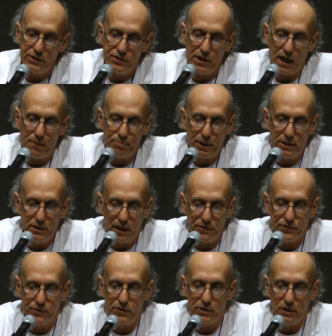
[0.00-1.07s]
top
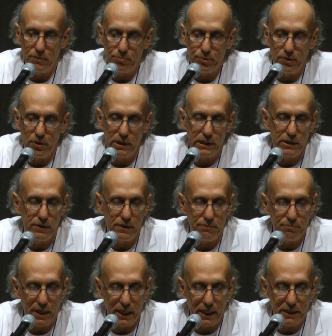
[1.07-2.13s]
industrial employer
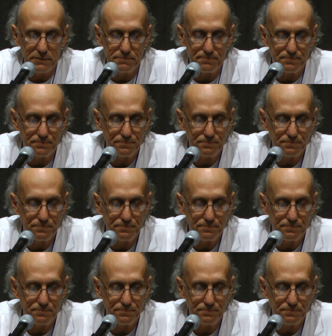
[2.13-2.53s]
in Maine.